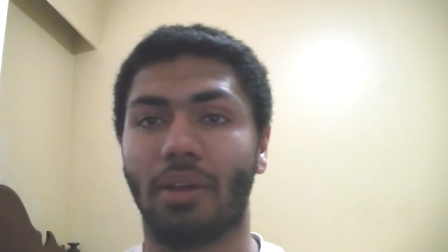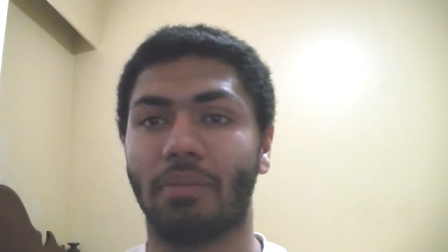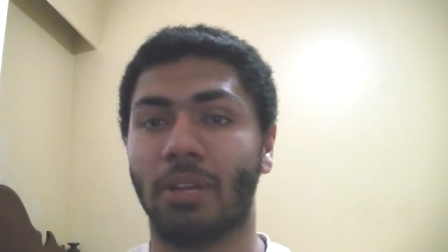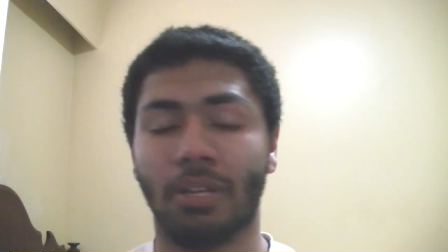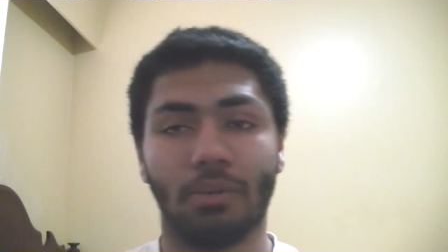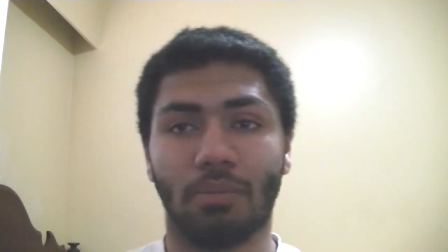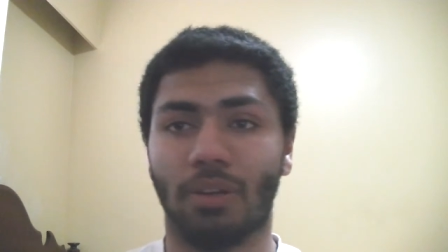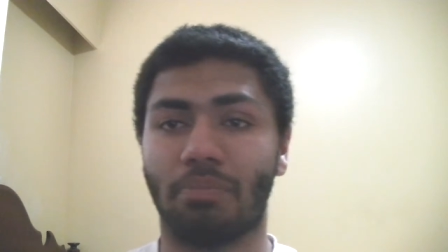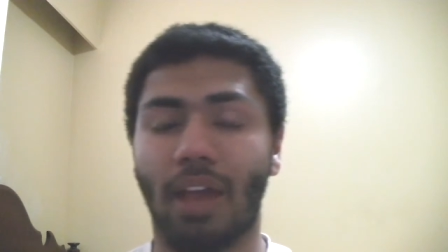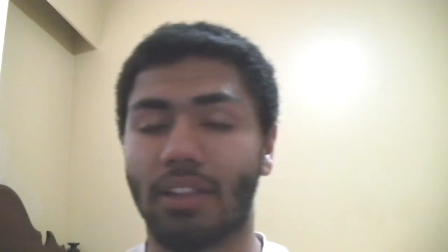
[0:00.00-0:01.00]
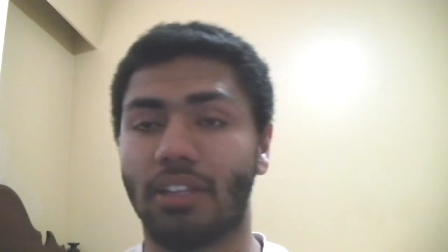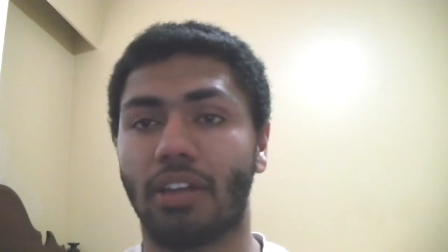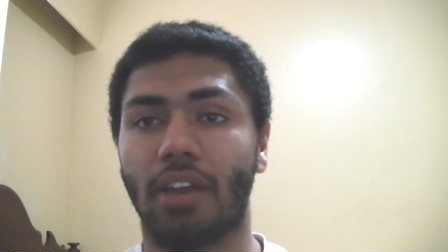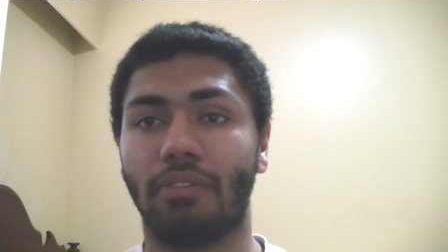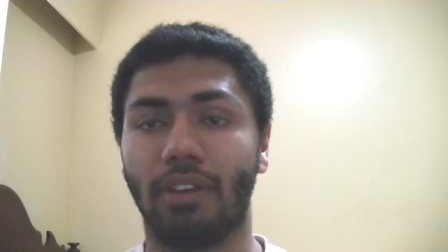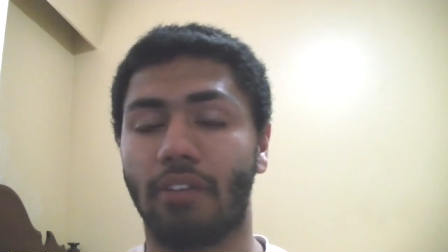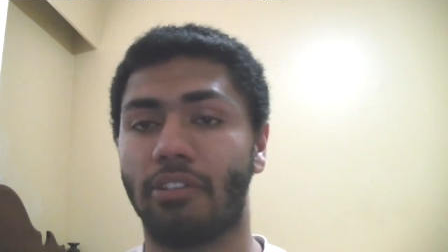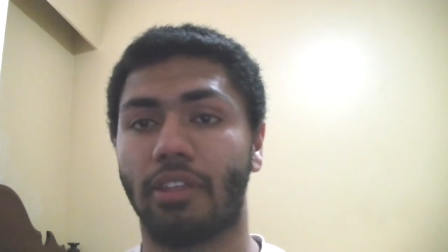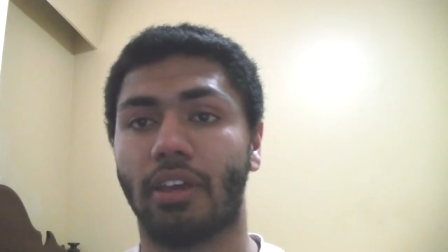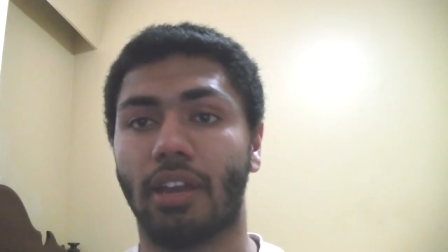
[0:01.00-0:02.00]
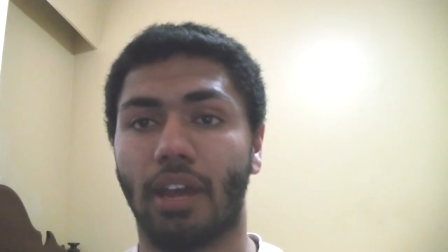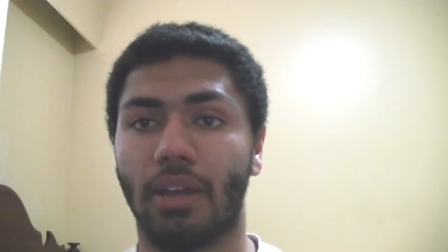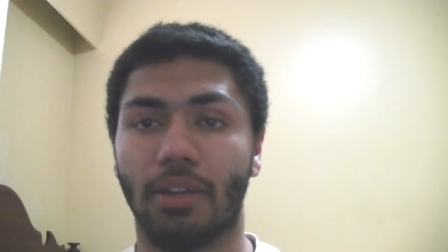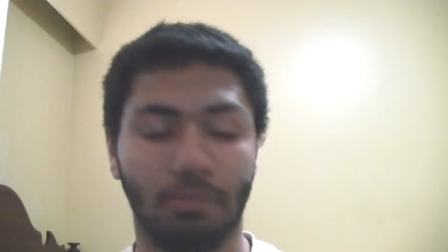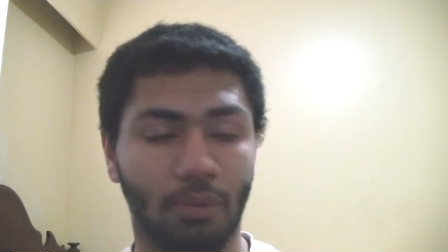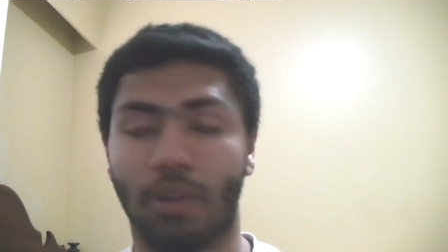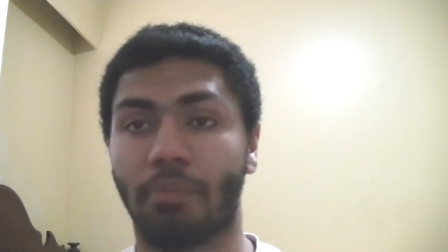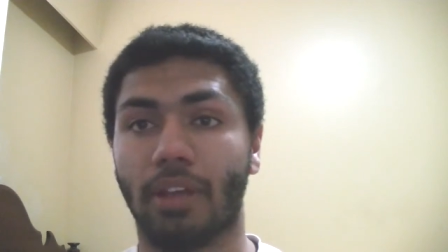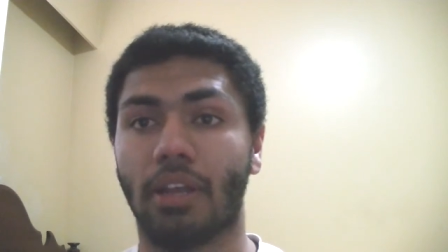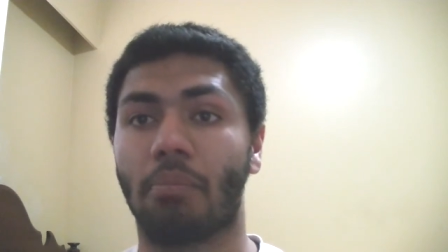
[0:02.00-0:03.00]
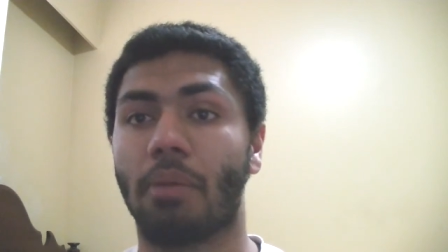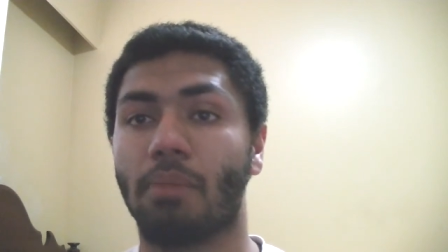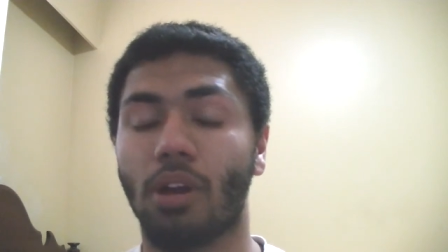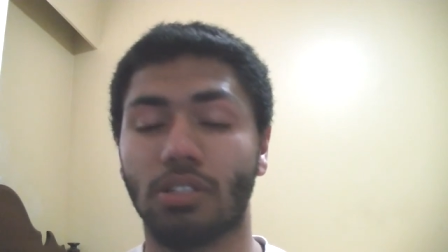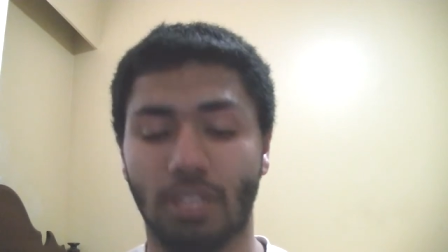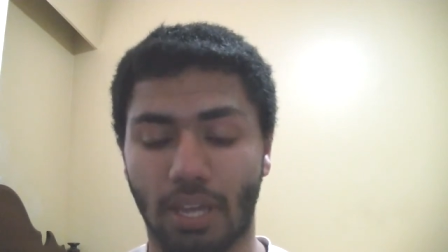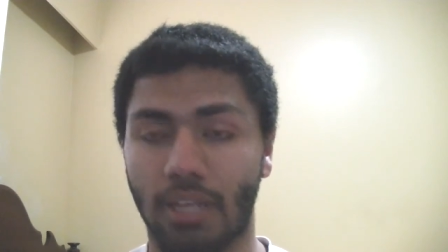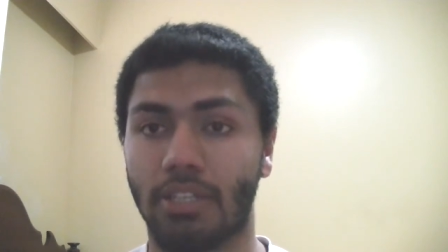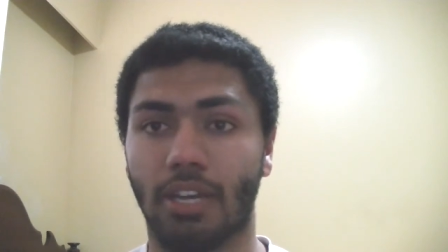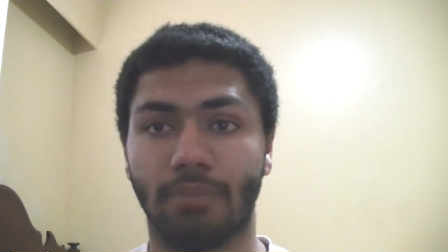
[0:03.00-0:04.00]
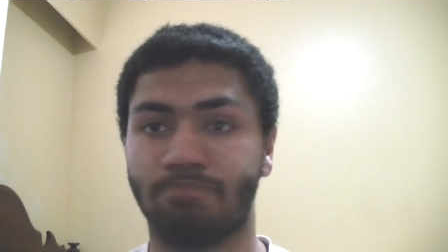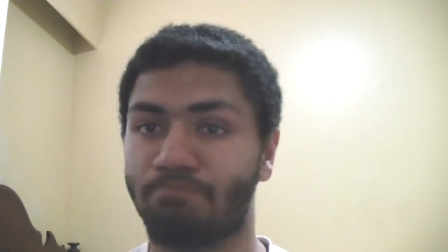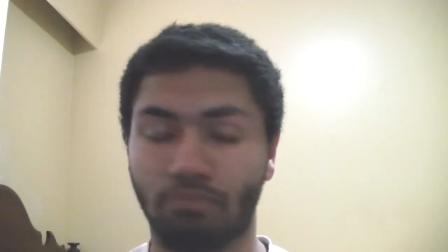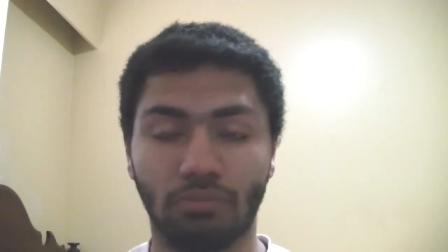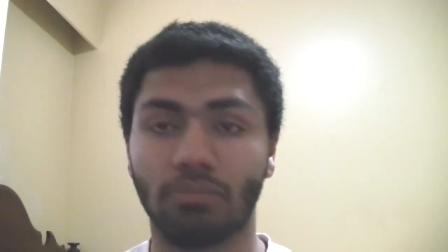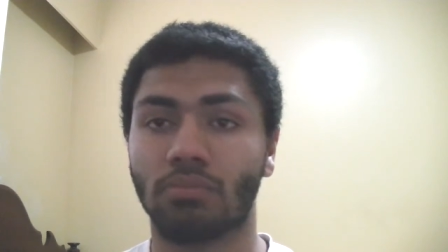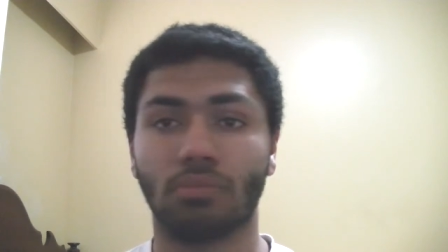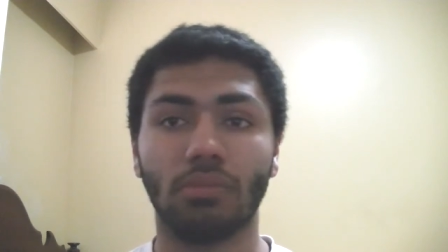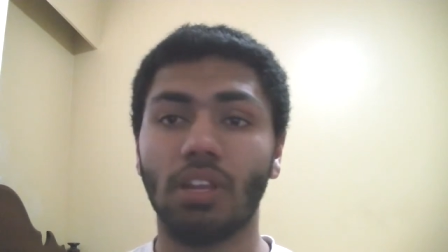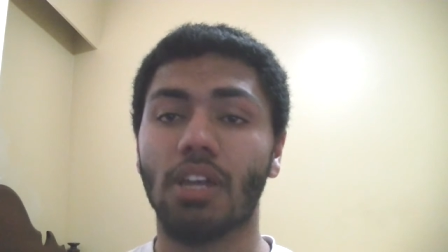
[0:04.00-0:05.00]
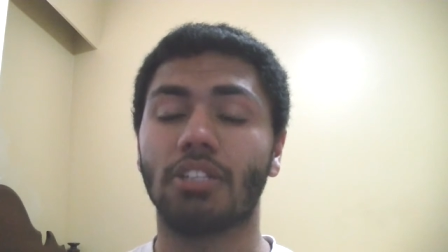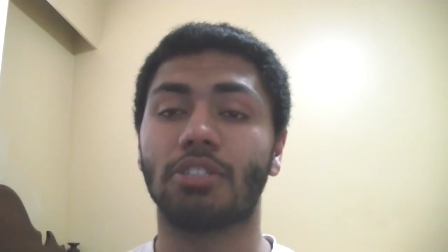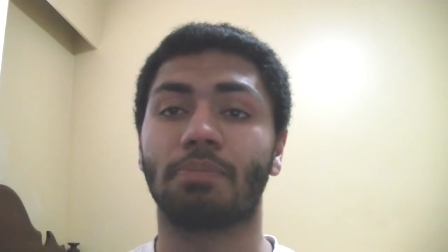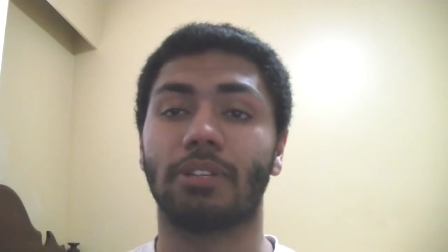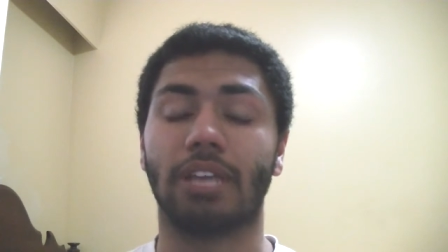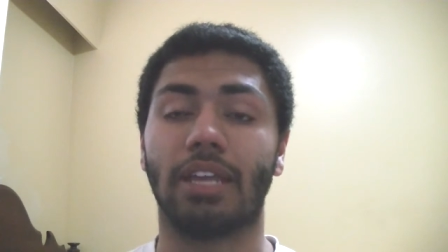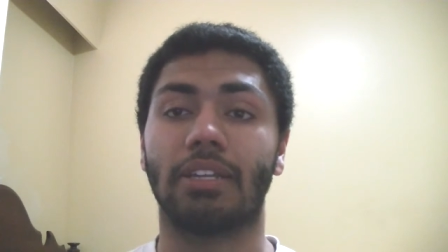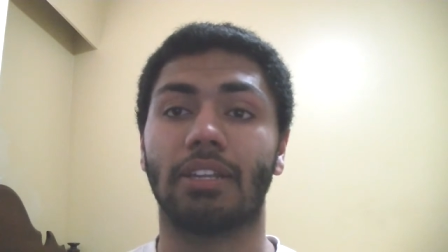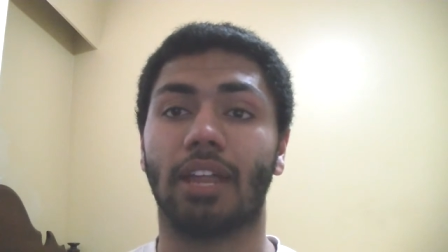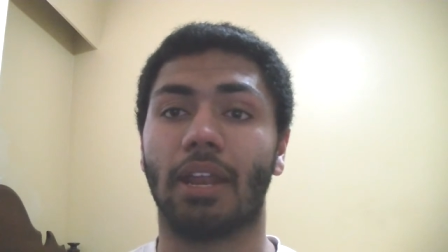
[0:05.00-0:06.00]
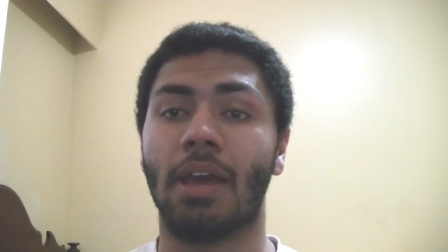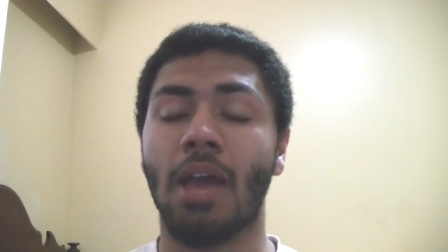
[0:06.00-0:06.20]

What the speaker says: I put back the knife and everything, and I picked up my books, and I just pretended that